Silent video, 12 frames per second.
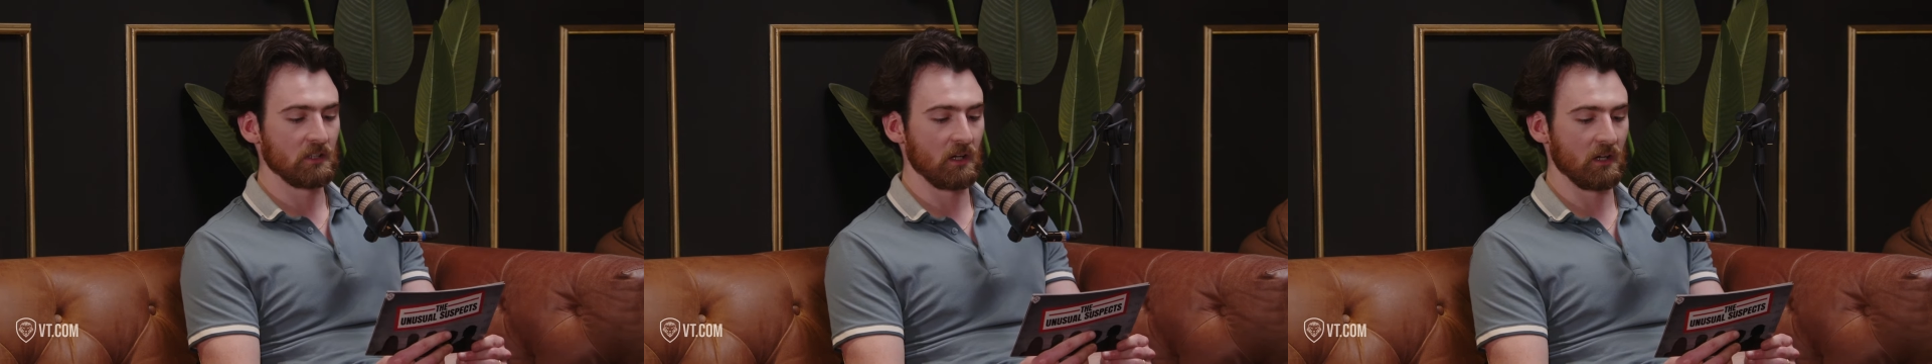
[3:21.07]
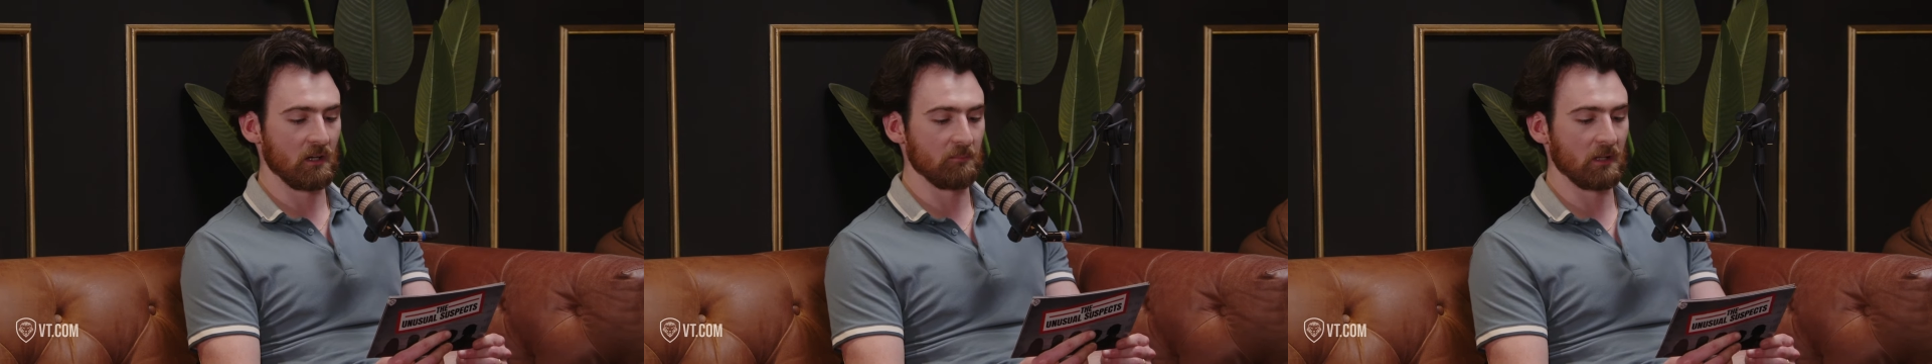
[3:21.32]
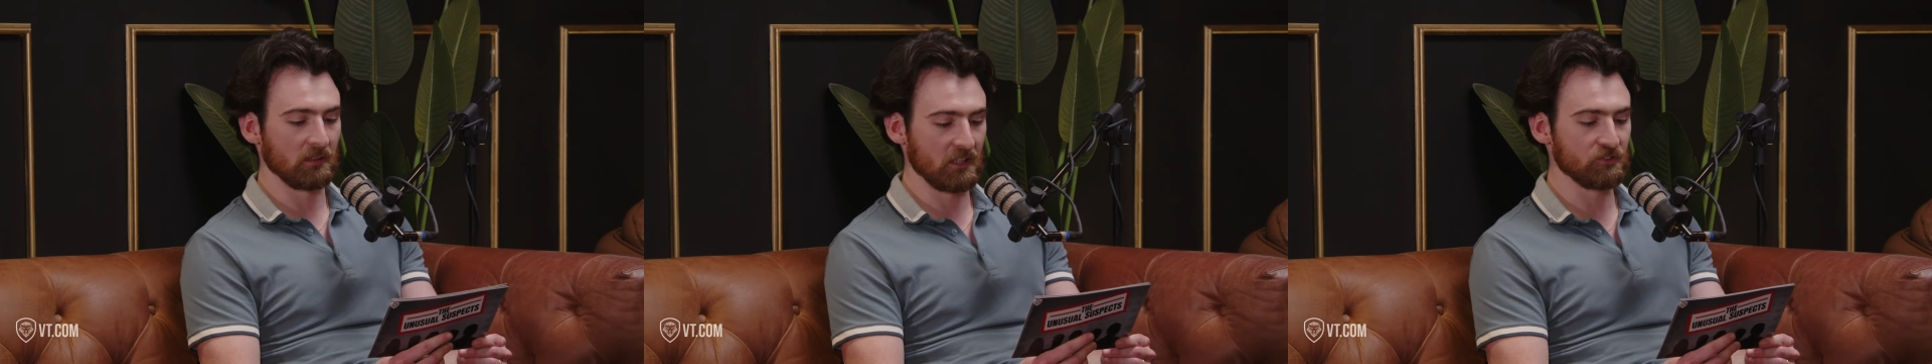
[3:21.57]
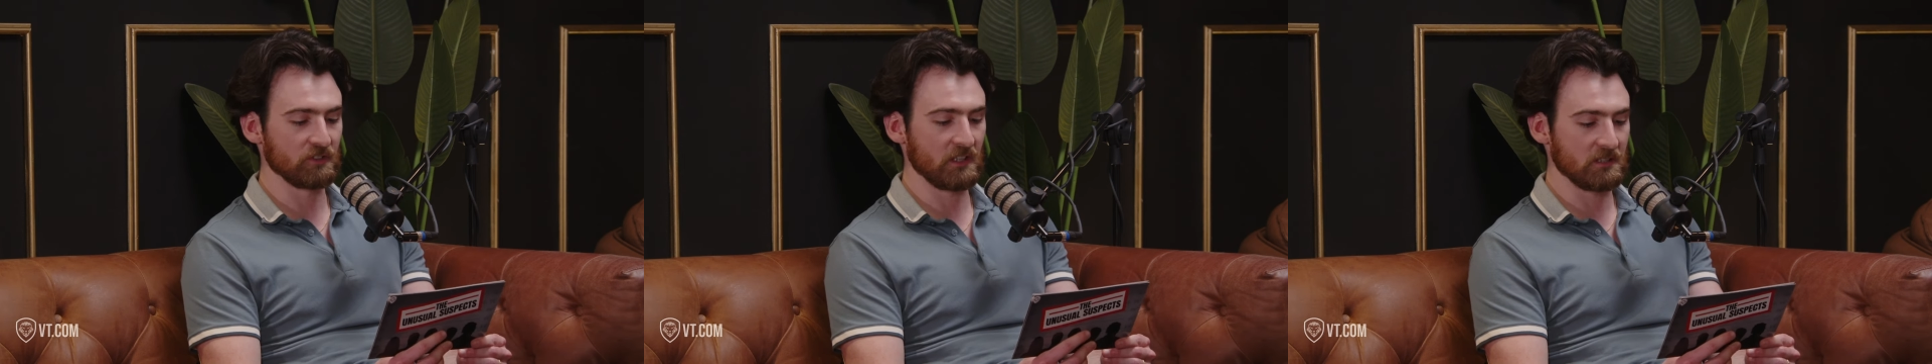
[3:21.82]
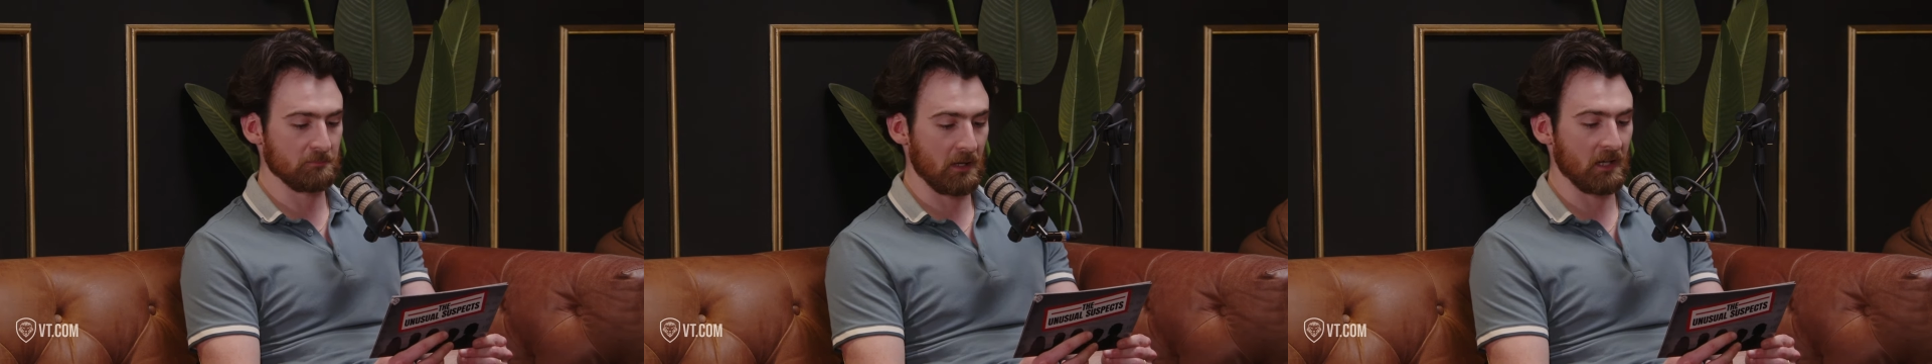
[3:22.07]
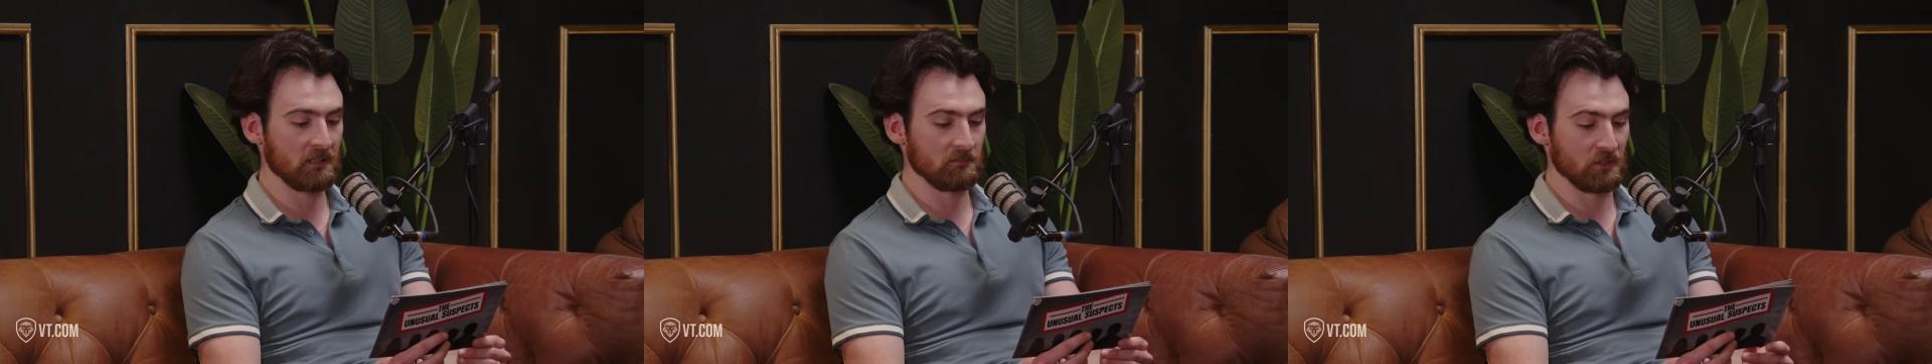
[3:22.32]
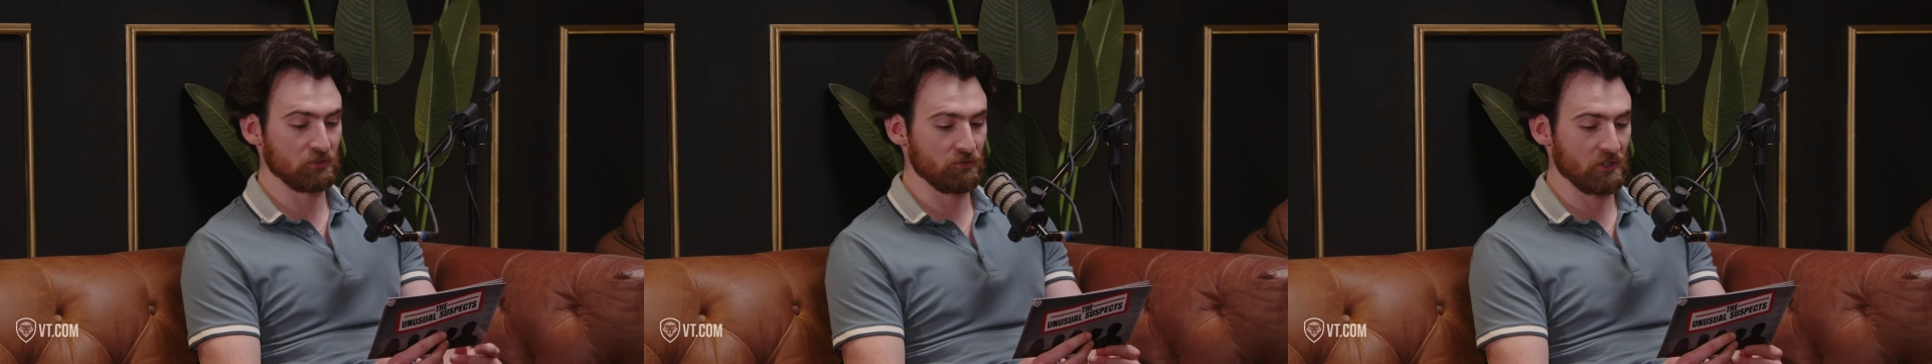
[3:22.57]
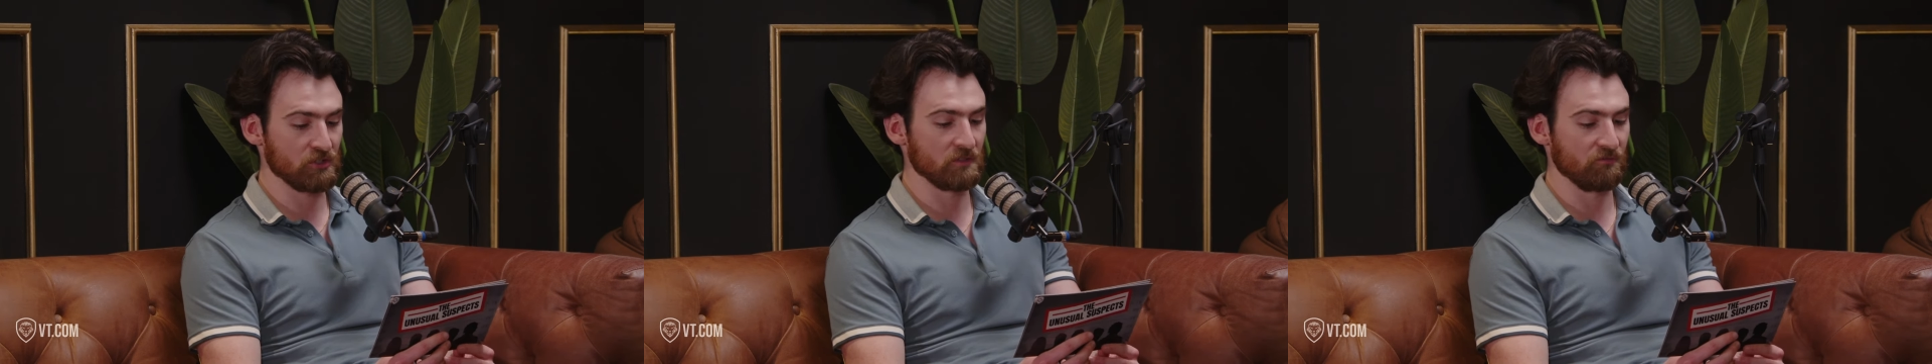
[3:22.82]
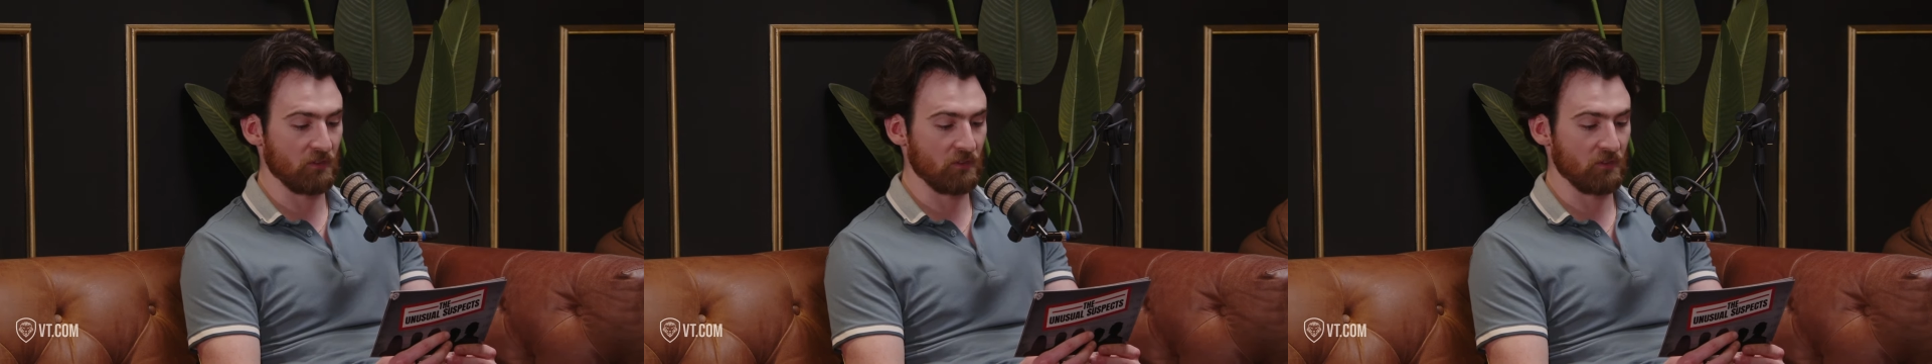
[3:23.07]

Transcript: alleging that the Biden administration